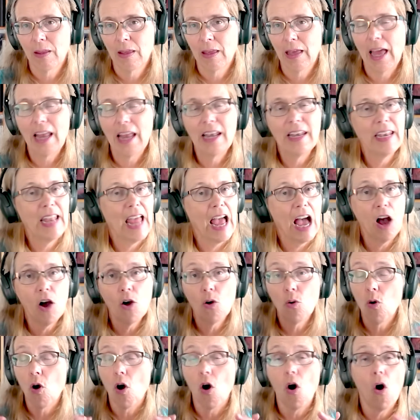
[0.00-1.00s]
And
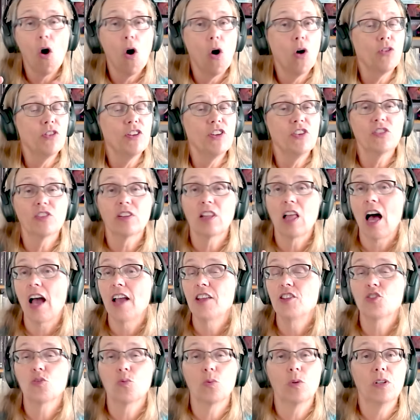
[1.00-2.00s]
now all these
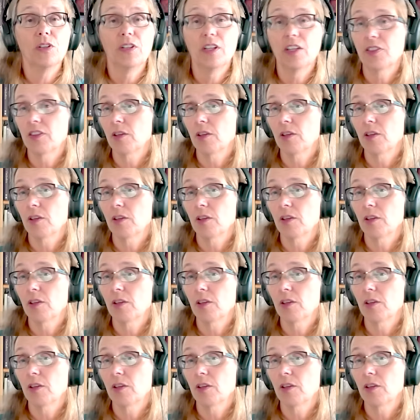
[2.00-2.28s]
lines will knit